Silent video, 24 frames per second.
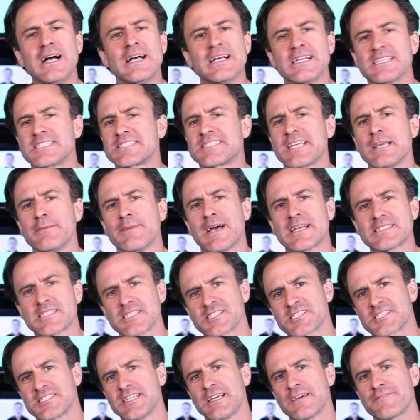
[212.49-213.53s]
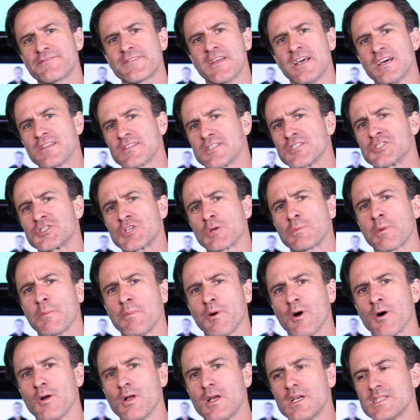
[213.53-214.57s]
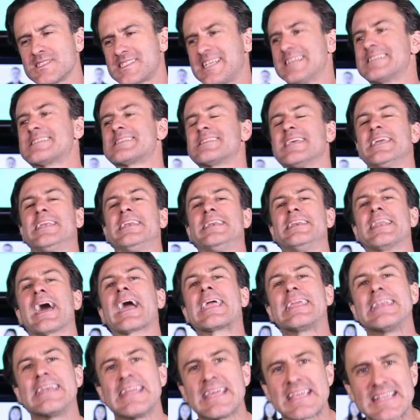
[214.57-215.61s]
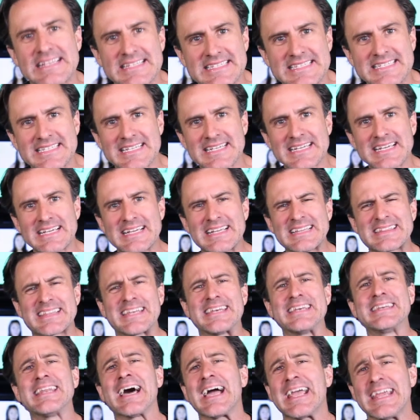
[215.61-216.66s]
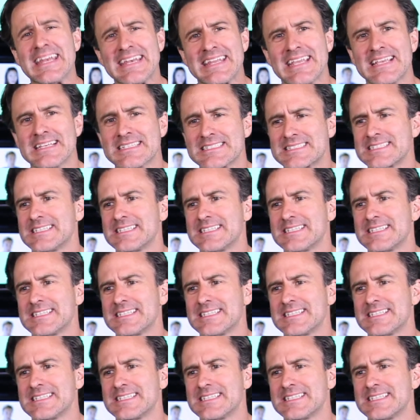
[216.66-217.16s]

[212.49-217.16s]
This team hasn't sniffed the Super Bowl since the 90s. The 90s.